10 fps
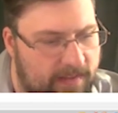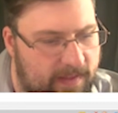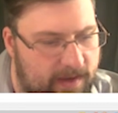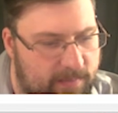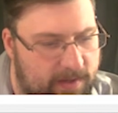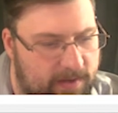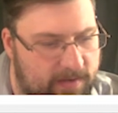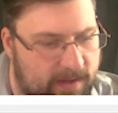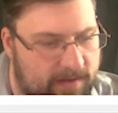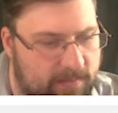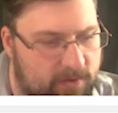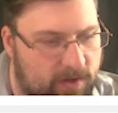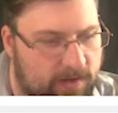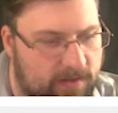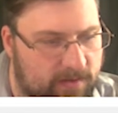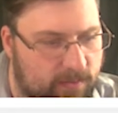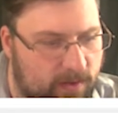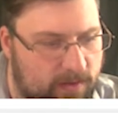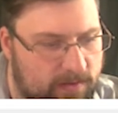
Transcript: that appears as I'm drawing this wall.